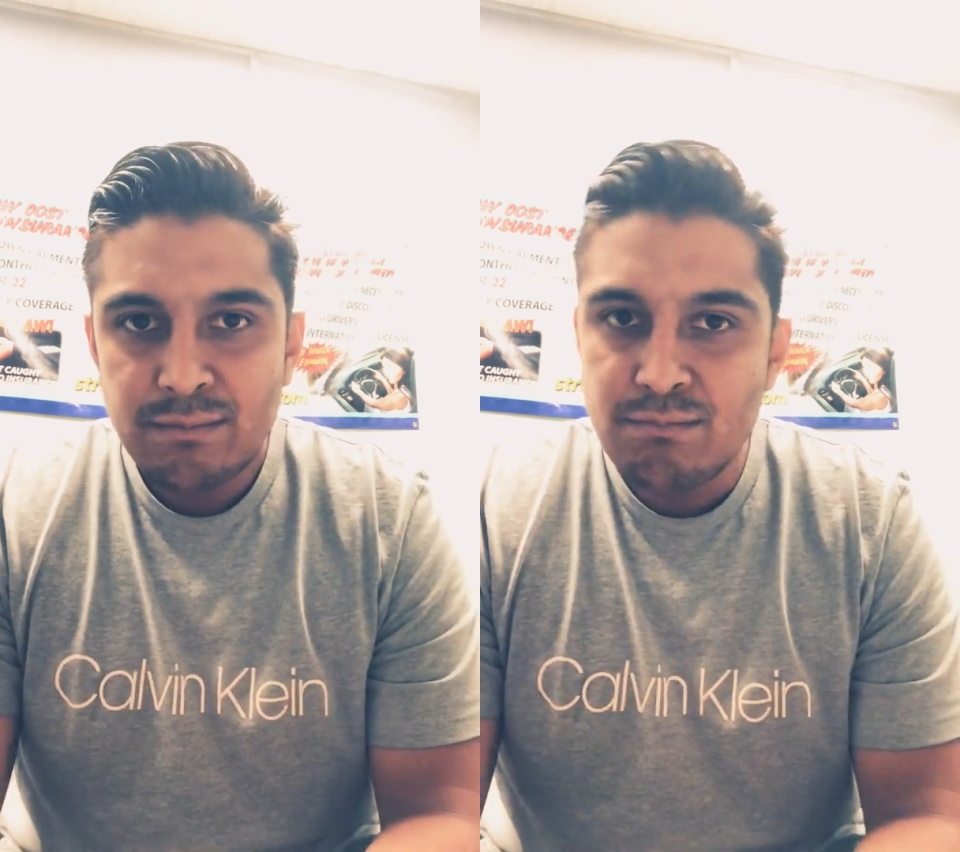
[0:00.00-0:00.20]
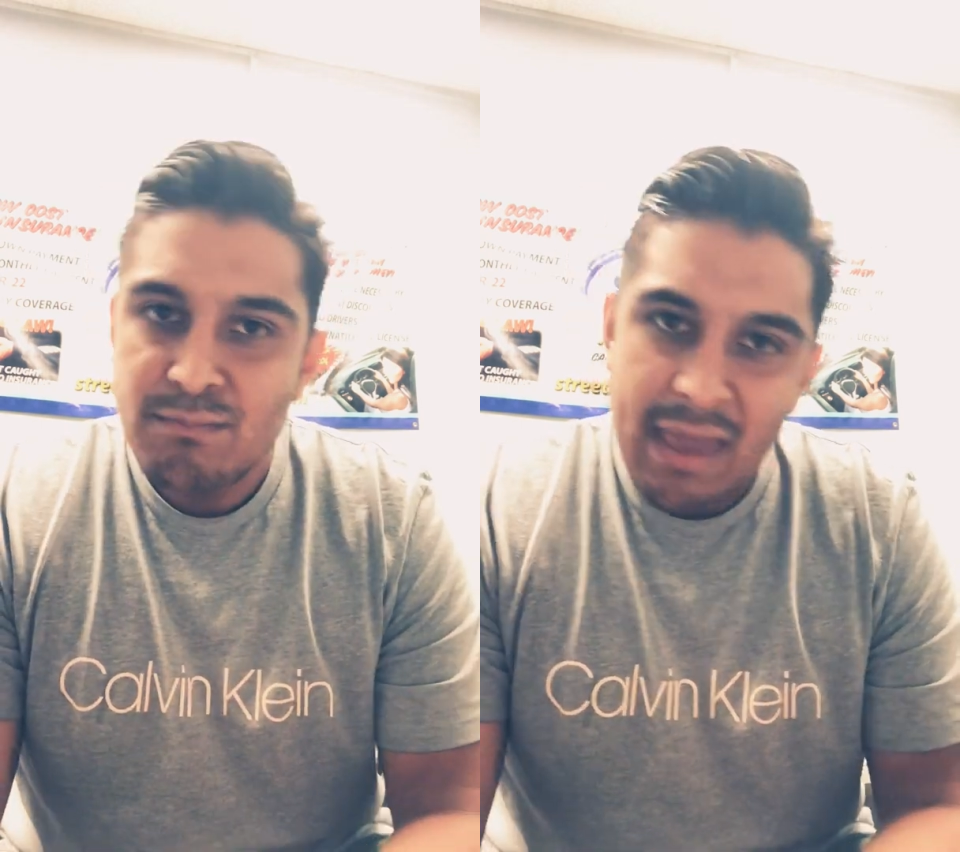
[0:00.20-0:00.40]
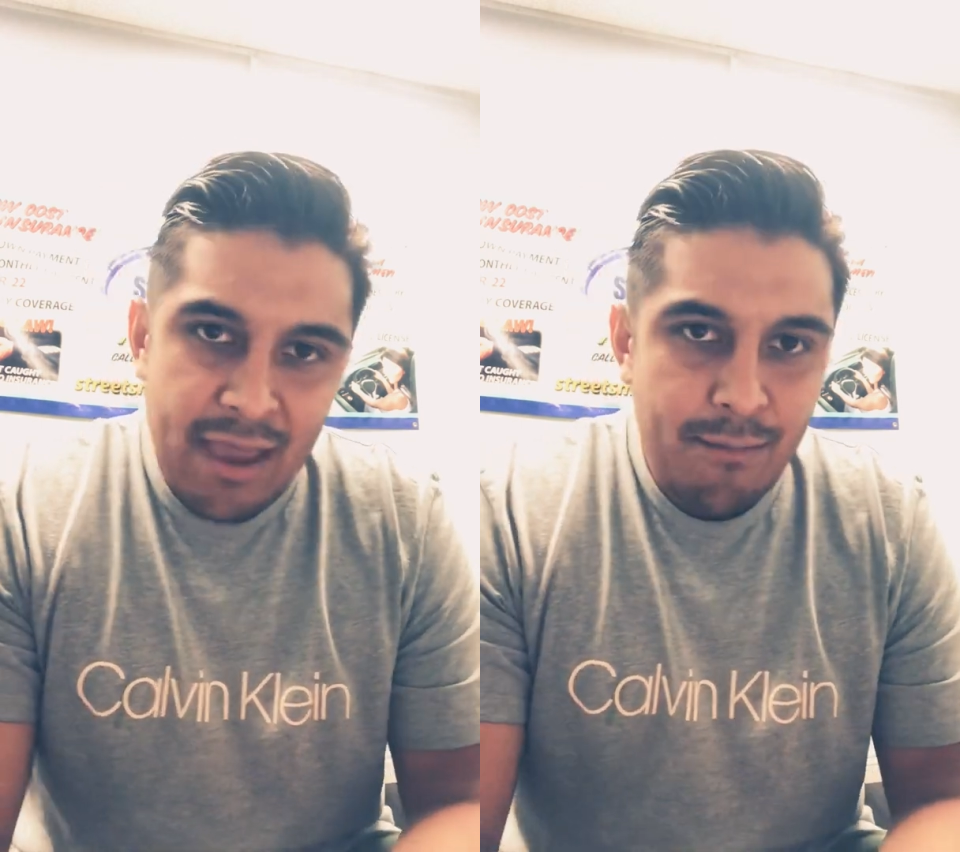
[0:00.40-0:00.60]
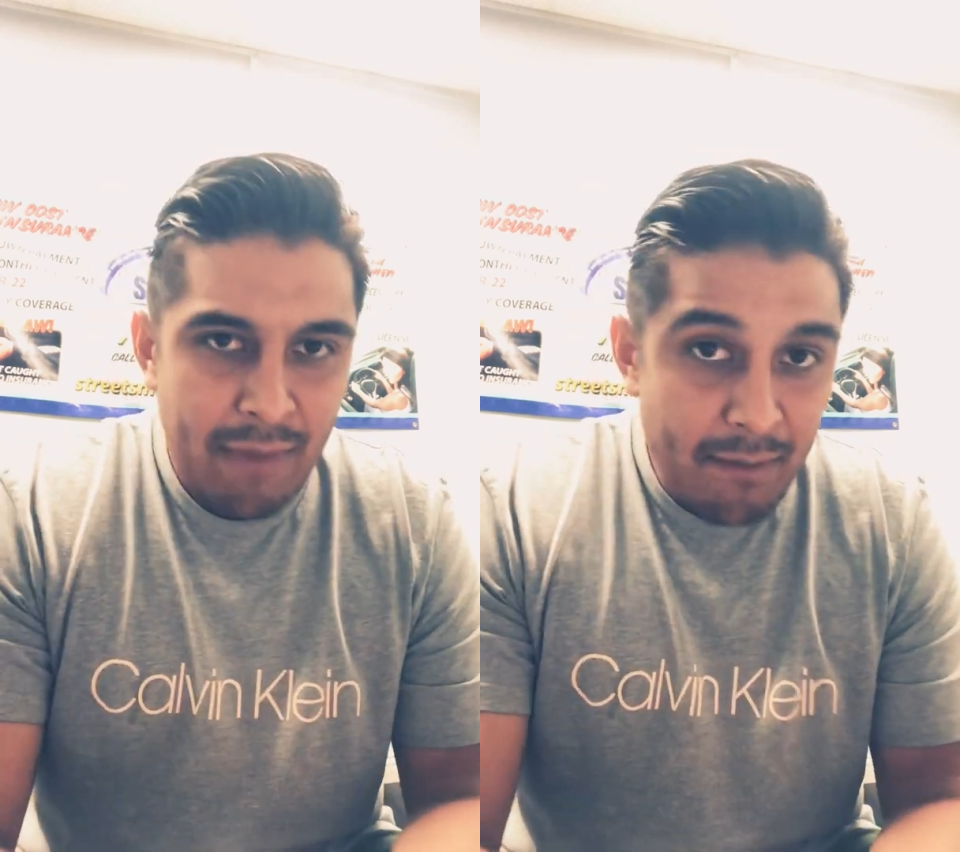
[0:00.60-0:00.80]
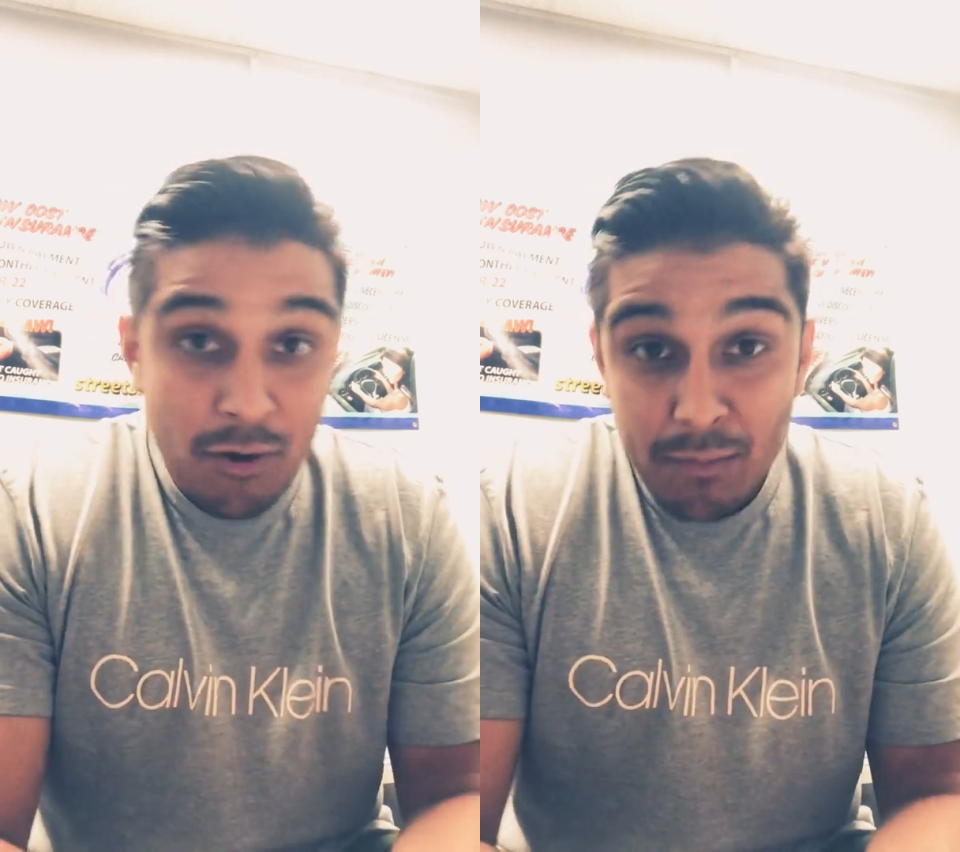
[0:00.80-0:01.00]
You
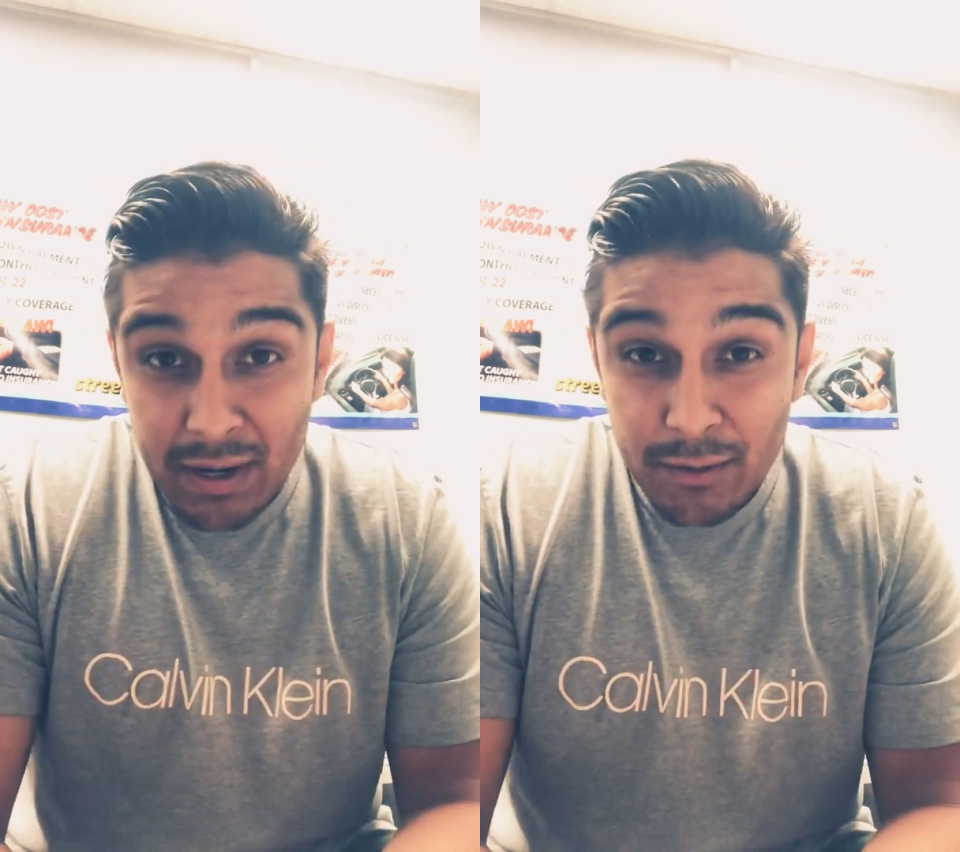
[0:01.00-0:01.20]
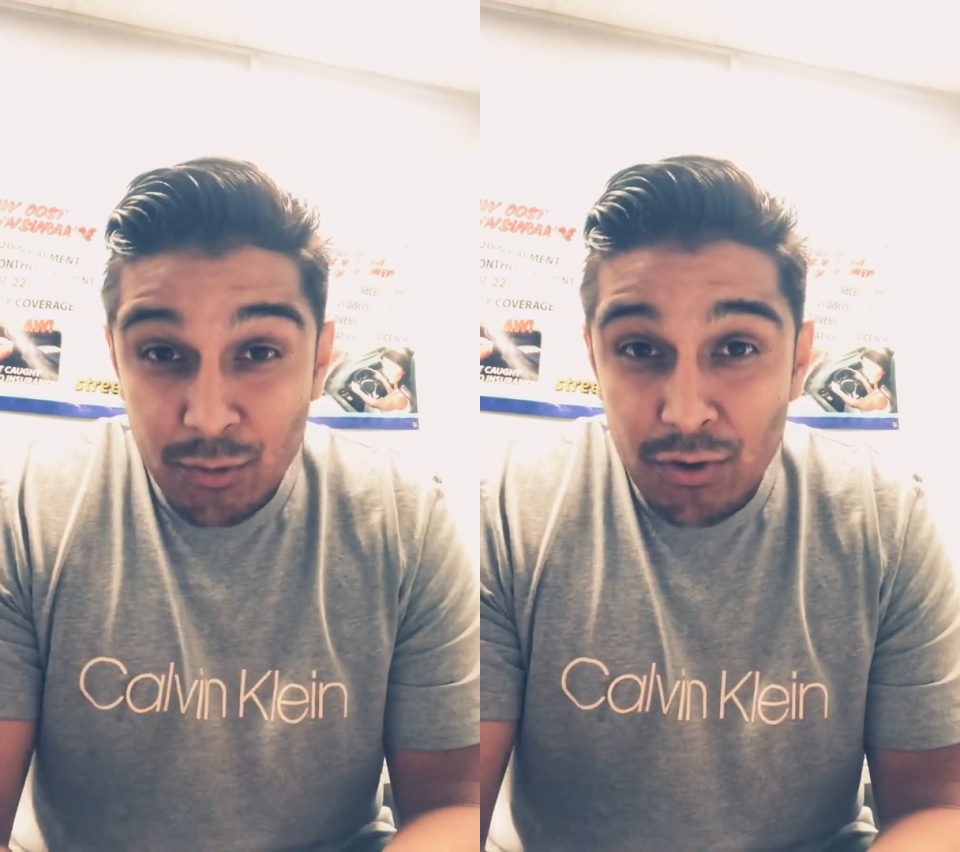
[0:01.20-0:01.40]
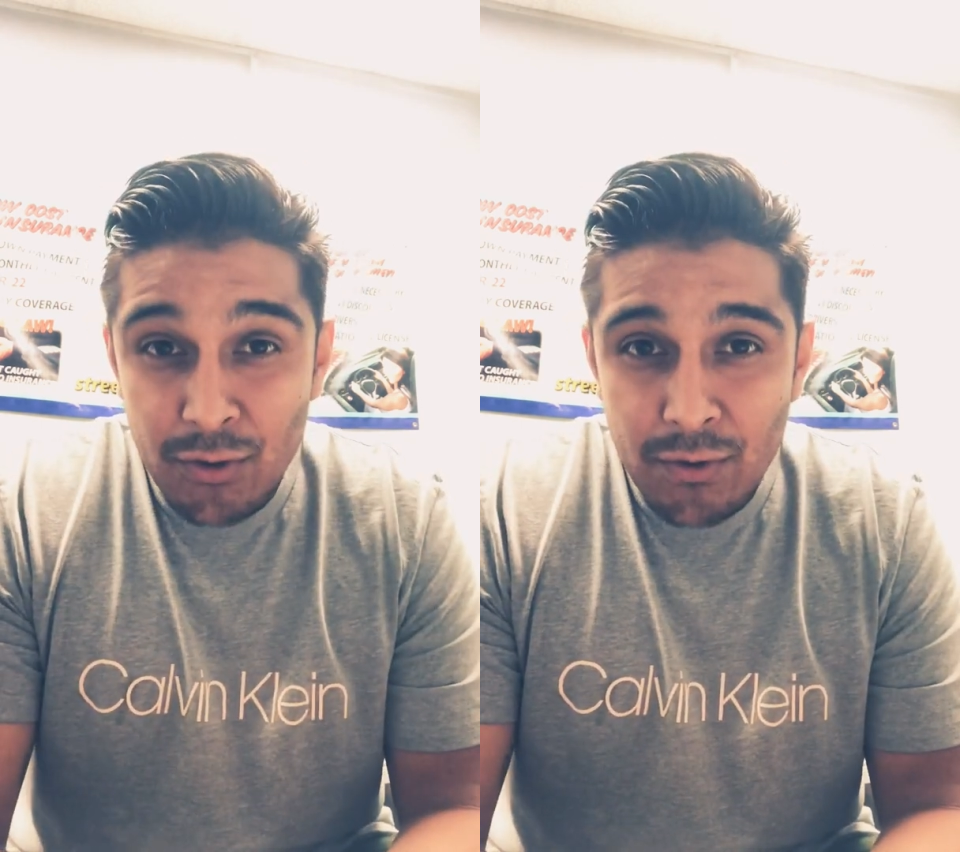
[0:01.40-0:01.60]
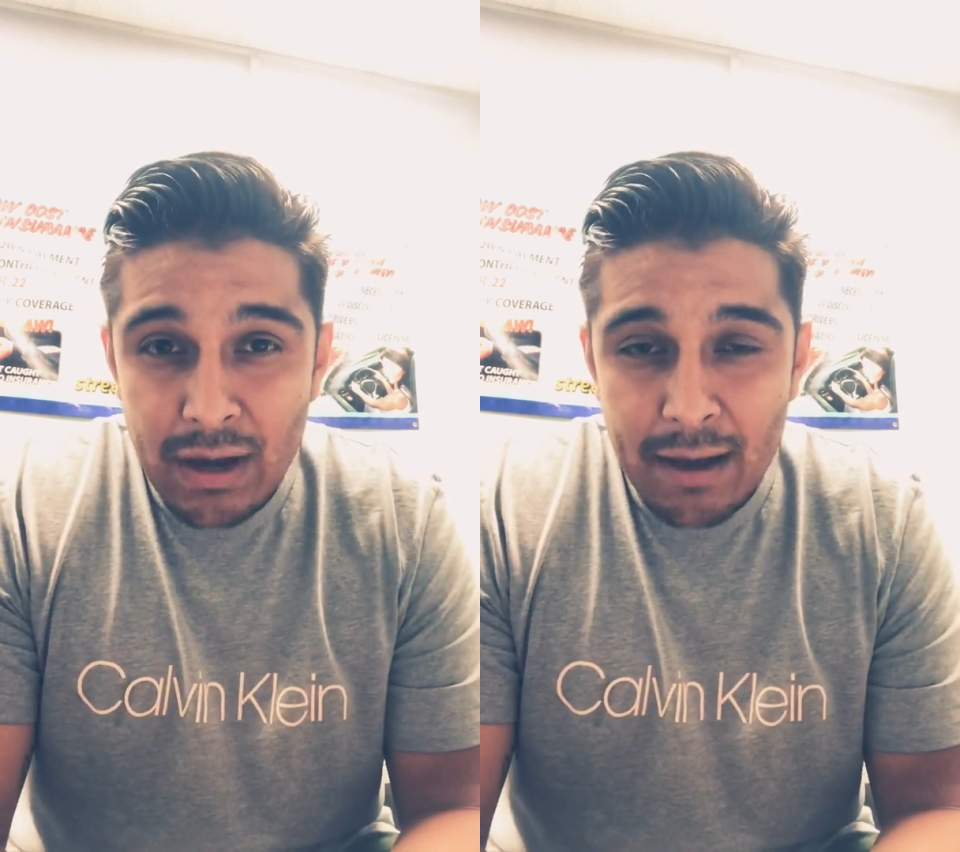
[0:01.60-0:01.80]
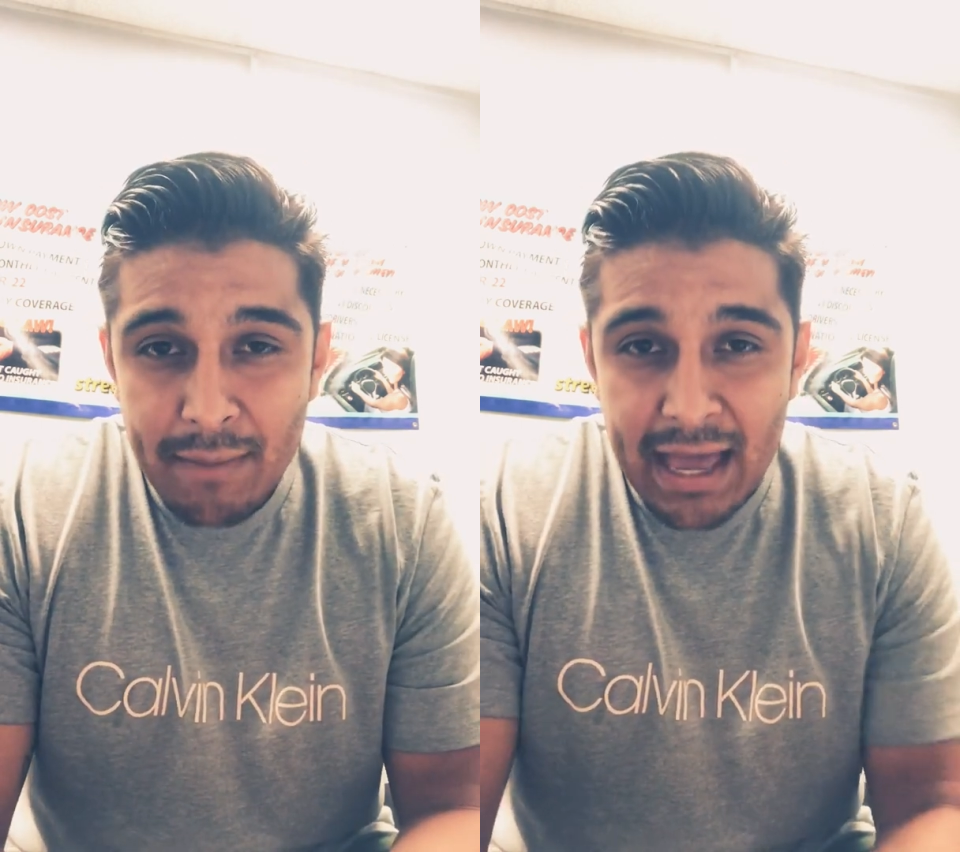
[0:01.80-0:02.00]

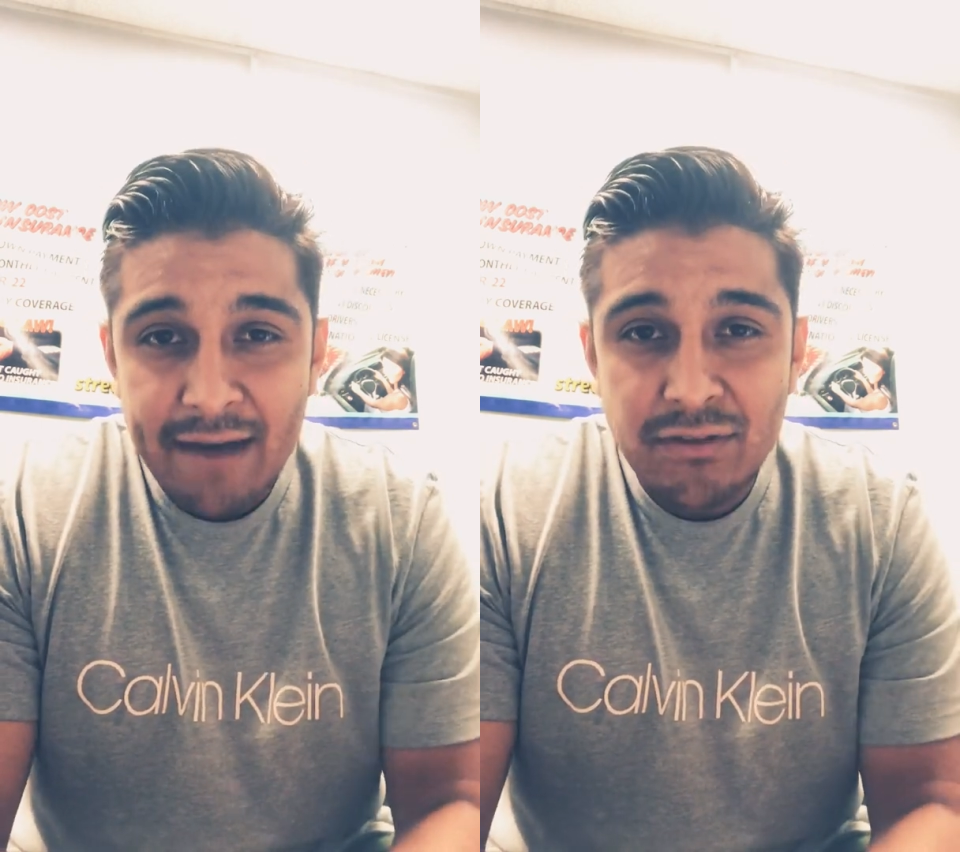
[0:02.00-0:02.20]
may have